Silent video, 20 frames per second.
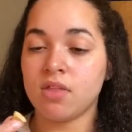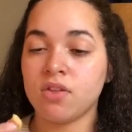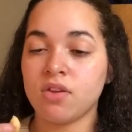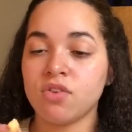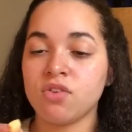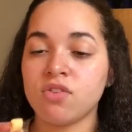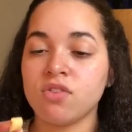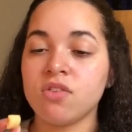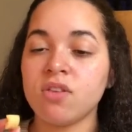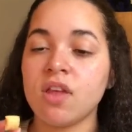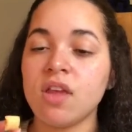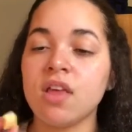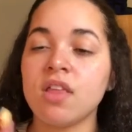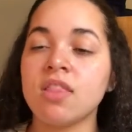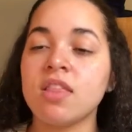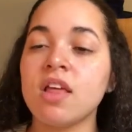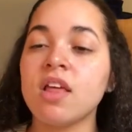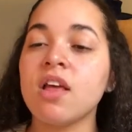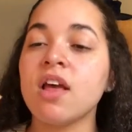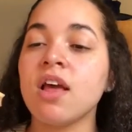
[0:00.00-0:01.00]
They're just like,
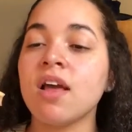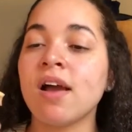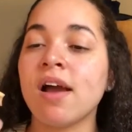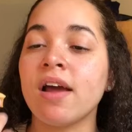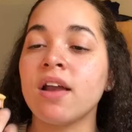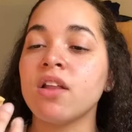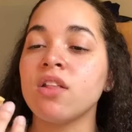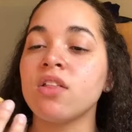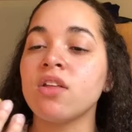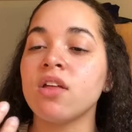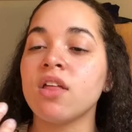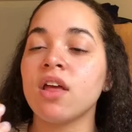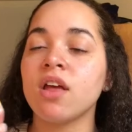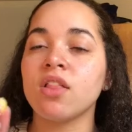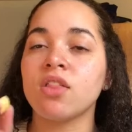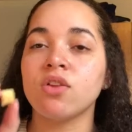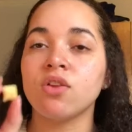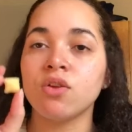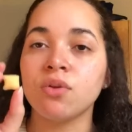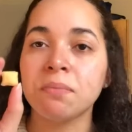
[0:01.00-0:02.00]
they kind of look like
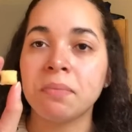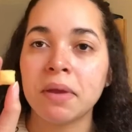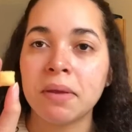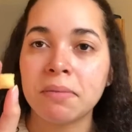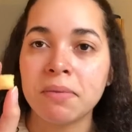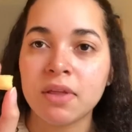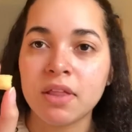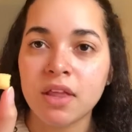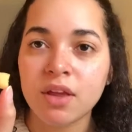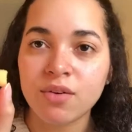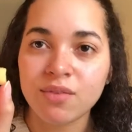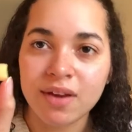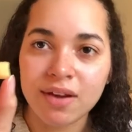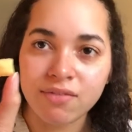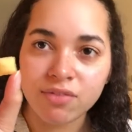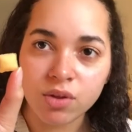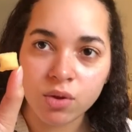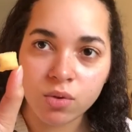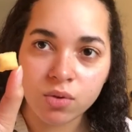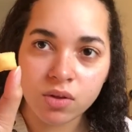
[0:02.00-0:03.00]
little baby like
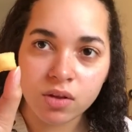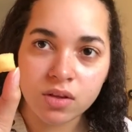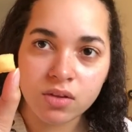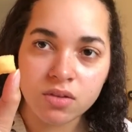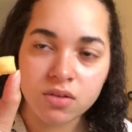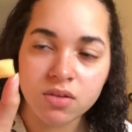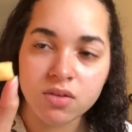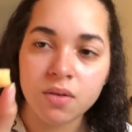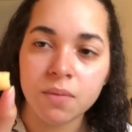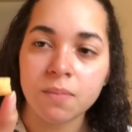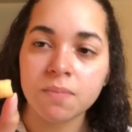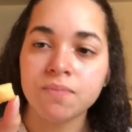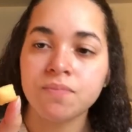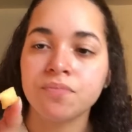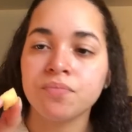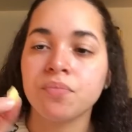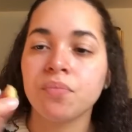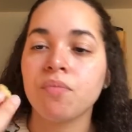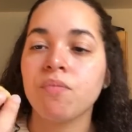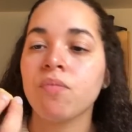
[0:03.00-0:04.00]
raviolis.
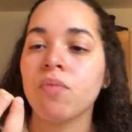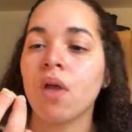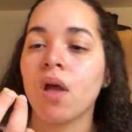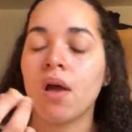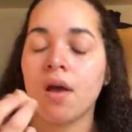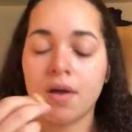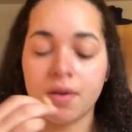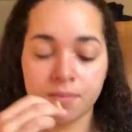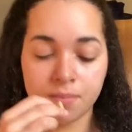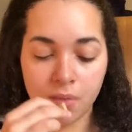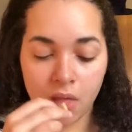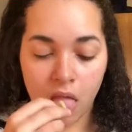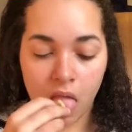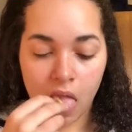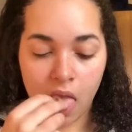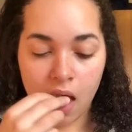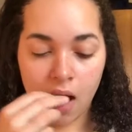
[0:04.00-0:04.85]
Um,